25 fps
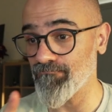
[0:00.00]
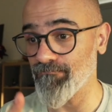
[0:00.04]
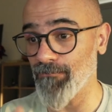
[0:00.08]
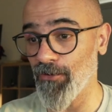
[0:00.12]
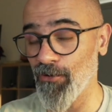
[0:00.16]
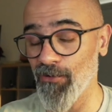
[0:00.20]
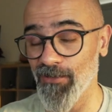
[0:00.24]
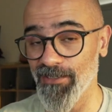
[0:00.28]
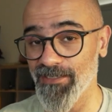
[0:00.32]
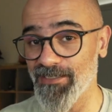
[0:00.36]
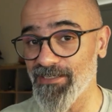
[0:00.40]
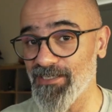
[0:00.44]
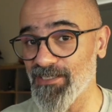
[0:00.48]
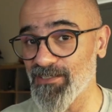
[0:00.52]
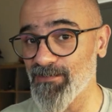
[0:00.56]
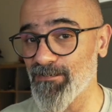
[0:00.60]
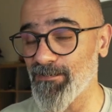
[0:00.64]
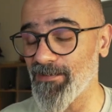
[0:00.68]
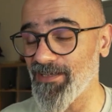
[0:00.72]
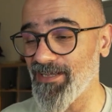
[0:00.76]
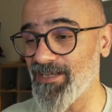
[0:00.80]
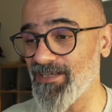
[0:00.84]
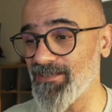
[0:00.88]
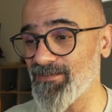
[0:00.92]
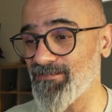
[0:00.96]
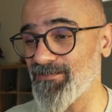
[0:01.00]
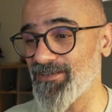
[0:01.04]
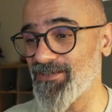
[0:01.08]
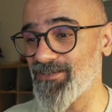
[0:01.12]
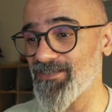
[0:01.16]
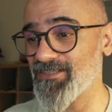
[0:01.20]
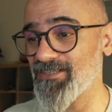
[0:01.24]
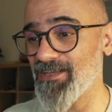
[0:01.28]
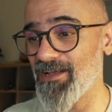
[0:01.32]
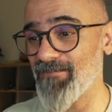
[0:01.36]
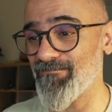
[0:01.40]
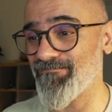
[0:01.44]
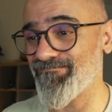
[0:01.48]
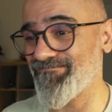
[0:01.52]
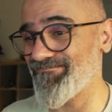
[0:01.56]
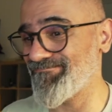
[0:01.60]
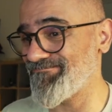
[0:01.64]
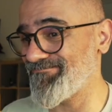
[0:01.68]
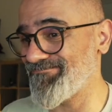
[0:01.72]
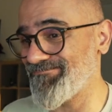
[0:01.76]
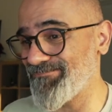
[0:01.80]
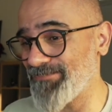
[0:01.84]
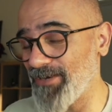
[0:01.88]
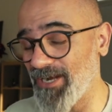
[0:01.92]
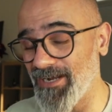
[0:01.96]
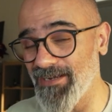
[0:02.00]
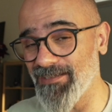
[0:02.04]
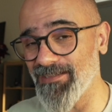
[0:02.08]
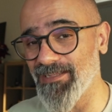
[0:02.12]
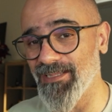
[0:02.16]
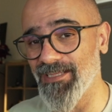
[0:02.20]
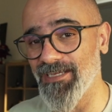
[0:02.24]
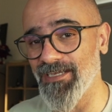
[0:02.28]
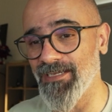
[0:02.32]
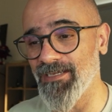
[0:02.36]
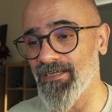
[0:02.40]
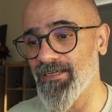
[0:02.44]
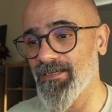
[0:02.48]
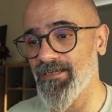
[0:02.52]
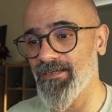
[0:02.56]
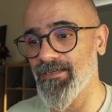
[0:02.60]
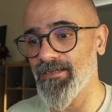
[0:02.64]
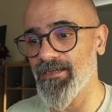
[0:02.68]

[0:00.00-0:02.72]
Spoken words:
OLED displays, because apparently